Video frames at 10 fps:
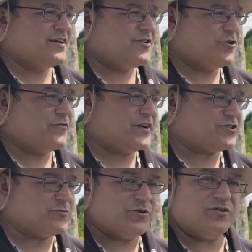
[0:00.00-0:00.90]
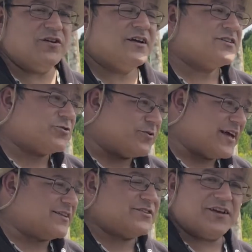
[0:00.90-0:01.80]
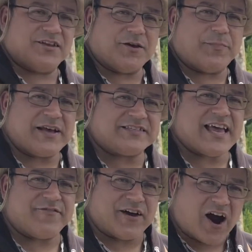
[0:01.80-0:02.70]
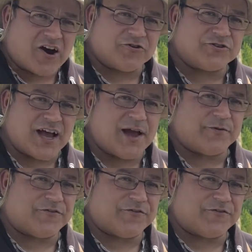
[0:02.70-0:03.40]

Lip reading: your vegetable so that the pests have a harder time to